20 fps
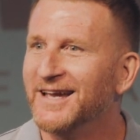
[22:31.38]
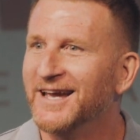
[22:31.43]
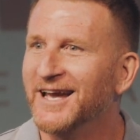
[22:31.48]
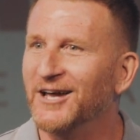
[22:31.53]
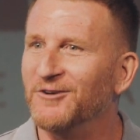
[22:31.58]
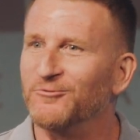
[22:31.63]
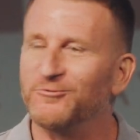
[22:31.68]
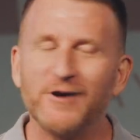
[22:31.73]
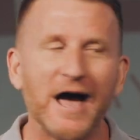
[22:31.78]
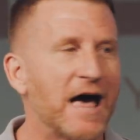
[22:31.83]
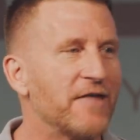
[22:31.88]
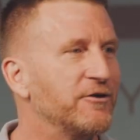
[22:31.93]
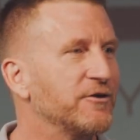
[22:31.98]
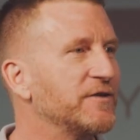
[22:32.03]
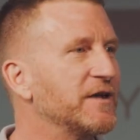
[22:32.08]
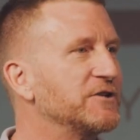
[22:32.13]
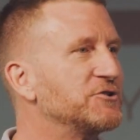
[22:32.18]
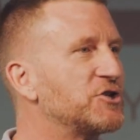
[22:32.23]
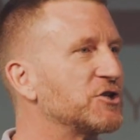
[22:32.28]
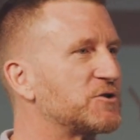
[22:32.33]
And rather
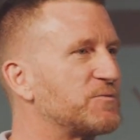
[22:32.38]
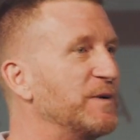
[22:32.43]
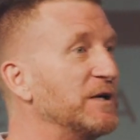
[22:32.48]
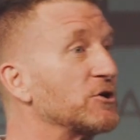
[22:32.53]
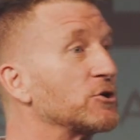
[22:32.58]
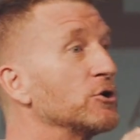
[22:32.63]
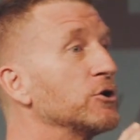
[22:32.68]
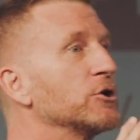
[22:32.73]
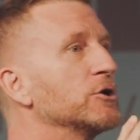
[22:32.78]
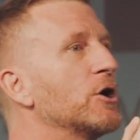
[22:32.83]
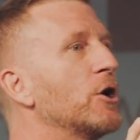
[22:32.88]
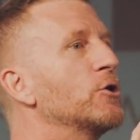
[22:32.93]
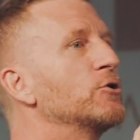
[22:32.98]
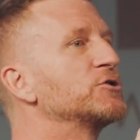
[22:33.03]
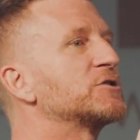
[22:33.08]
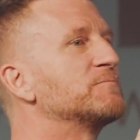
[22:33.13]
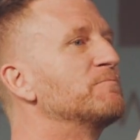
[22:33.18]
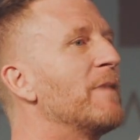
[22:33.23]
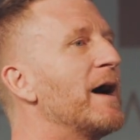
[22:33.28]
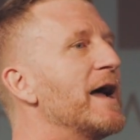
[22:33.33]
than just be
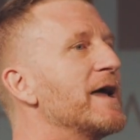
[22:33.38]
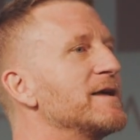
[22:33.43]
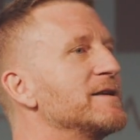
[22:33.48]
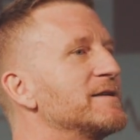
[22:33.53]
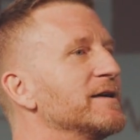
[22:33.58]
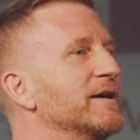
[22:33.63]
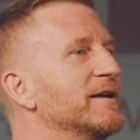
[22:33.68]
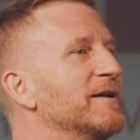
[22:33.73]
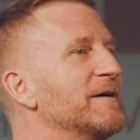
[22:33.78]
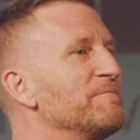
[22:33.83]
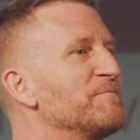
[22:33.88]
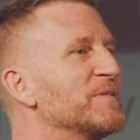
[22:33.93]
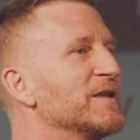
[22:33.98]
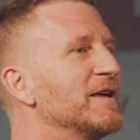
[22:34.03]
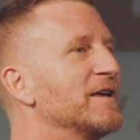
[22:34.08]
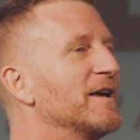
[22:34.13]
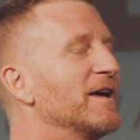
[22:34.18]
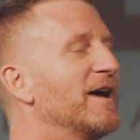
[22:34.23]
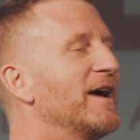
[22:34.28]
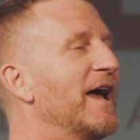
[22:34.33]
closed minded
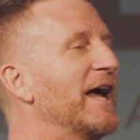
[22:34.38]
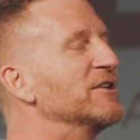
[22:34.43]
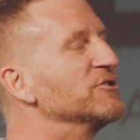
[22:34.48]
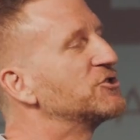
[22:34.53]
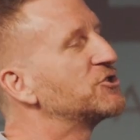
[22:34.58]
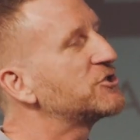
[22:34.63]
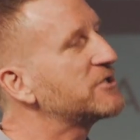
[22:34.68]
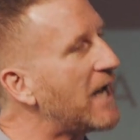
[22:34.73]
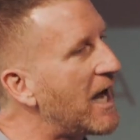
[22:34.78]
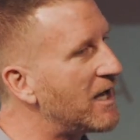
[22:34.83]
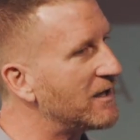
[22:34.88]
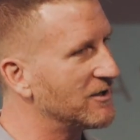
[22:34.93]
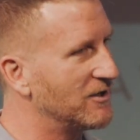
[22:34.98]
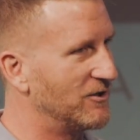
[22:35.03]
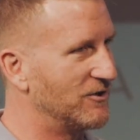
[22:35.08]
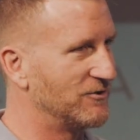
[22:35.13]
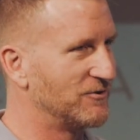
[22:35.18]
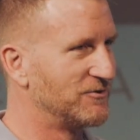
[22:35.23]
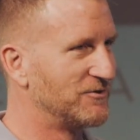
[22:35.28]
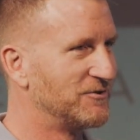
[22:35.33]
and
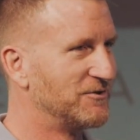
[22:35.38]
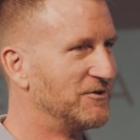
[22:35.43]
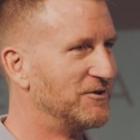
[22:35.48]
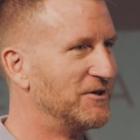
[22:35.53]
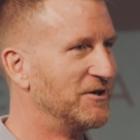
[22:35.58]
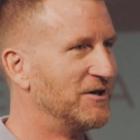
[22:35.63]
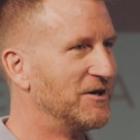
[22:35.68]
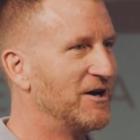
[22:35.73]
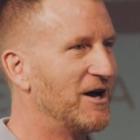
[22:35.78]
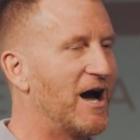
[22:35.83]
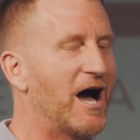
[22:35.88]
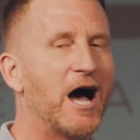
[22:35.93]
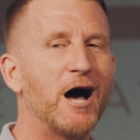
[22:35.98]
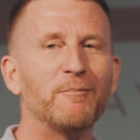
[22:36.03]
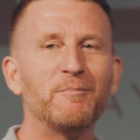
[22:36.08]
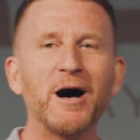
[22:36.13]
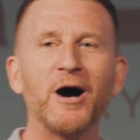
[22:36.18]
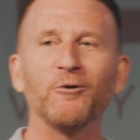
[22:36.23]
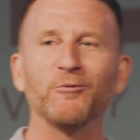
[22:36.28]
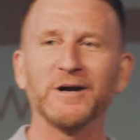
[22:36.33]
shallow, how
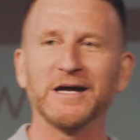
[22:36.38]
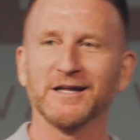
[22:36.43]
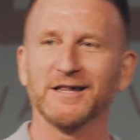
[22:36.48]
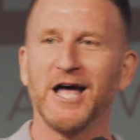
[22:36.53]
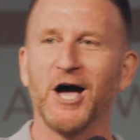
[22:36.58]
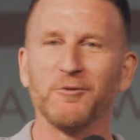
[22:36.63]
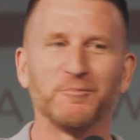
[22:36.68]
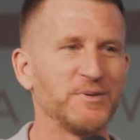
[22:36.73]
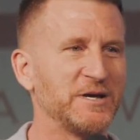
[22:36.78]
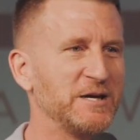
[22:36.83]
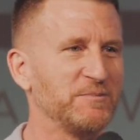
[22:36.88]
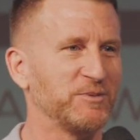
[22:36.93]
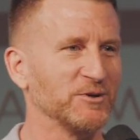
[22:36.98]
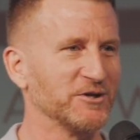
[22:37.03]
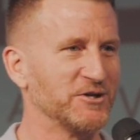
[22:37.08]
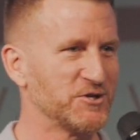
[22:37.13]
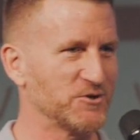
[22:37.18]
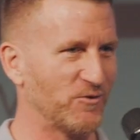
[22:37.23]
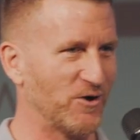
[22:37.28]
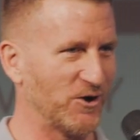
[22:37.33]
about we allow
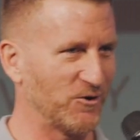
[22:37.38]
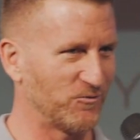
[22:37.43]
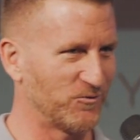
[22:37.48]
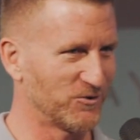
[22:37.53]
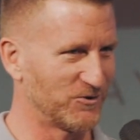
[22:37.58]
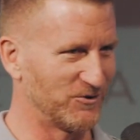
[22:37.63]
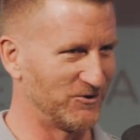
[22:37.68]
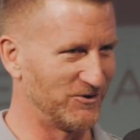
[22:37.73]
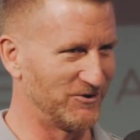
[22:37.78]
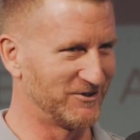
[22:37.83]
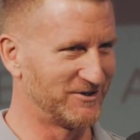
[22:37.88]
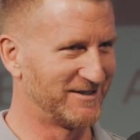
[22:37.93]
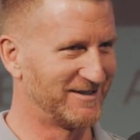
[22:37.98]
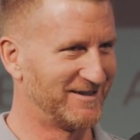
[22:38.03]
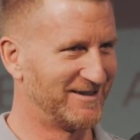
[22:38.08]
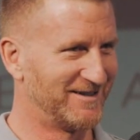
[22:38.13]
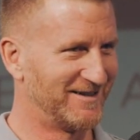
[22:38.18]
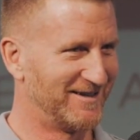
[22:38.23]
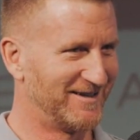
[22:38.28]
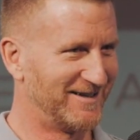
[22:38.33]
people into our world
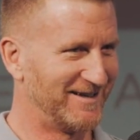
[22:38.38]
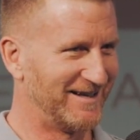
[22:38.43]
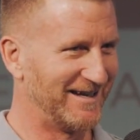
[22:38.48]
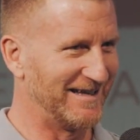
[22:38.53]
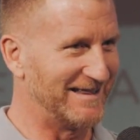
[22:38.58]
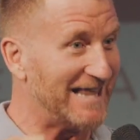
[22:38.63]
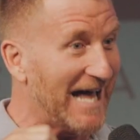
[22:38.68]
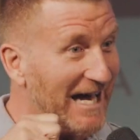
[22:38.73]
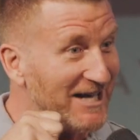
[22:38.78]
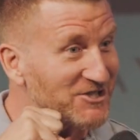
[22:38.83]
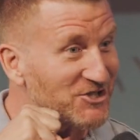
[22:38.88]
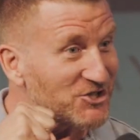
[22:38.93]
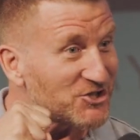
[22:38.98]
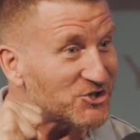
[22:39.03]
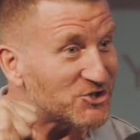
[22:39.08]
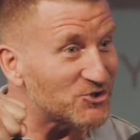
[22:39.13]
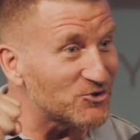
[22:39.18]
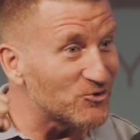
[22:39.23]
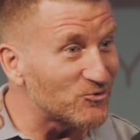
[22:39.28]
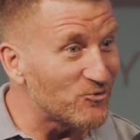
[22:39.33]
that
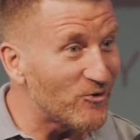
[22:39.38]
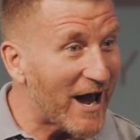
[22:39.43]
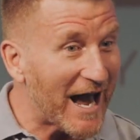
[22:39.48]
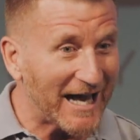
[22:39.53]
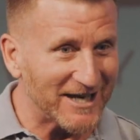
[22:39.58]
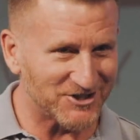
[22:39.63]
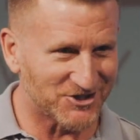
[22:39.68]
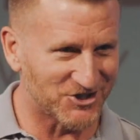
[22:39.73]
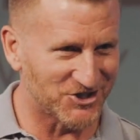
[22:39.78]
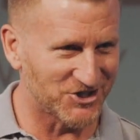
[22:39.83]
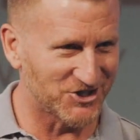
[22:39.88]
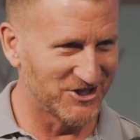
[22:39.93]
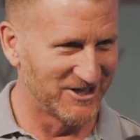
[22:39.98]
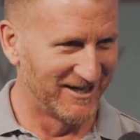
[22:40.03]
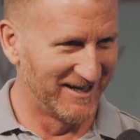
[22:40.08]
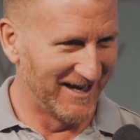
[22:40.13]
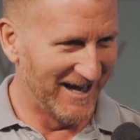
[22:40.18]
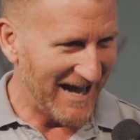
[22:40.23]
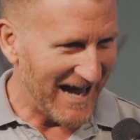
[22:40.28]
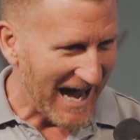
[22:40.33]
stretch
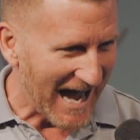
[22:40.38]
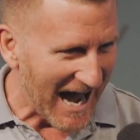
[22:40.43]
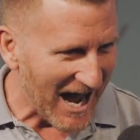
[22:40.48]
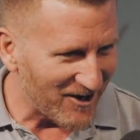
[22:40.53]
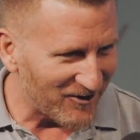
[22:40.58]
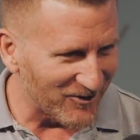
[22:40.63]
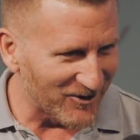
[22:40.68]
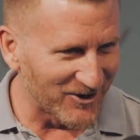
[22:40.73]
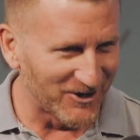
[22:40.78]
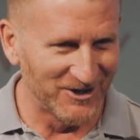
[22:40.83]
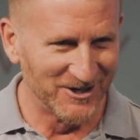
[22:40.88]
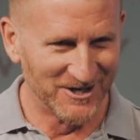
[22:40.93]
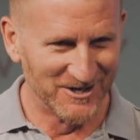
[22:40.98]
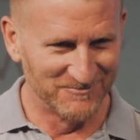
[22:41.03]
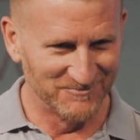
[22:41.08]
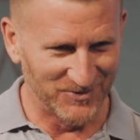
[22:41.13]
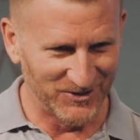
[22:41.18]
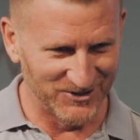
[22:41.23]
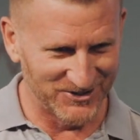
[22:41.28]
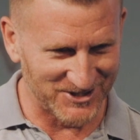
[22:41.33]
our
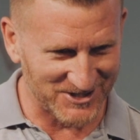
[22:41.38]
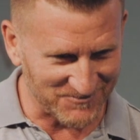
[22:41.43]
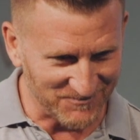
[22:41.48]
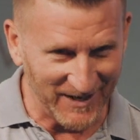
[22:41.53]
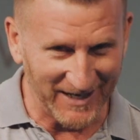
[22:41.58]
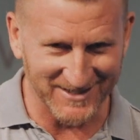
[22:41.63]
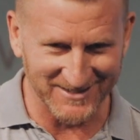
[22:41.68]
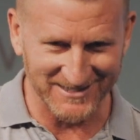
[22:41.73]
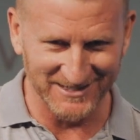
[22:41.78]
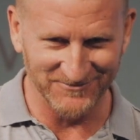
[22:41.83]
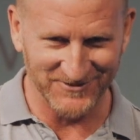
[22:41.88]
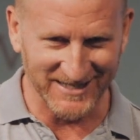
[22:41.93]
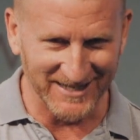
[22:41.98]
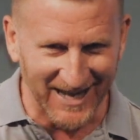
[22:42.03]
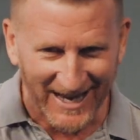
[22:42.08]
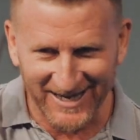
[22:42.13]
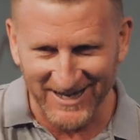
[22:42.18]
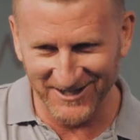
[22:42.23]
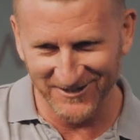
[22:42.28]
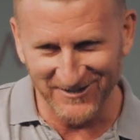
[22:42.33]
perspective? Can
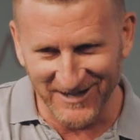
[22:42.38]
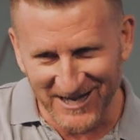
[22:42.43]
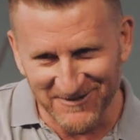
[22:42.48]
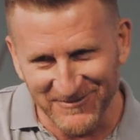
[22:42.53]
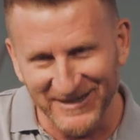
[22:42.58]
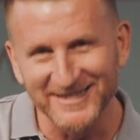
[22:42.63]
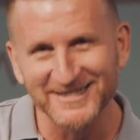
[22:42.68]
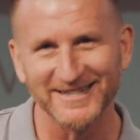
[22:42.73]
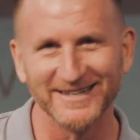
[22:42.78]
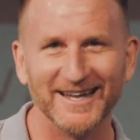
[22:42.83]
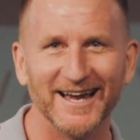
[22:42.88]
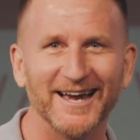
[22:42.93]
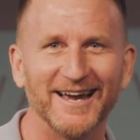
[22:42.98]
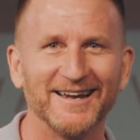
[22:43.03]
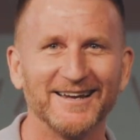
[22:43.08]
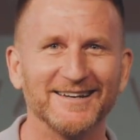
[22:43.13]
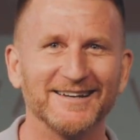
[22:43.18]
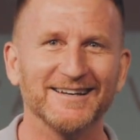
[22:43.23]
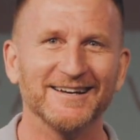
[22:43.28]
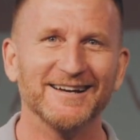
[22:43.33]
I hear an amen
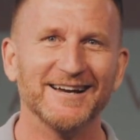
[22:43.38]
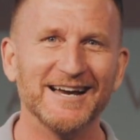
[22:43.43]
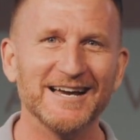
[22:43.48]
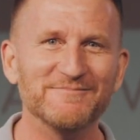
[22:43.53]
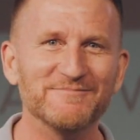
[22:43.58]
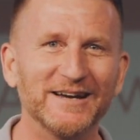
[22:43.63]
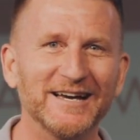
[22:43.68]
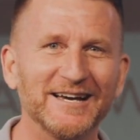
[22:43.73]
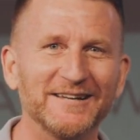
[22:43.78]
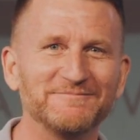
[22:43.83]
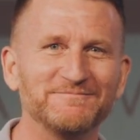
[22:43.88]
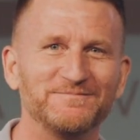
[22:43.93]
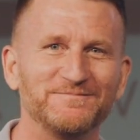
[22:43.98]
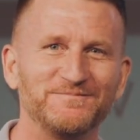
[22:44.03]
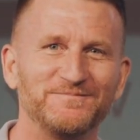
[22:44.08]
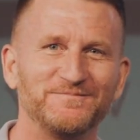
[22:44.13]
today? Amen.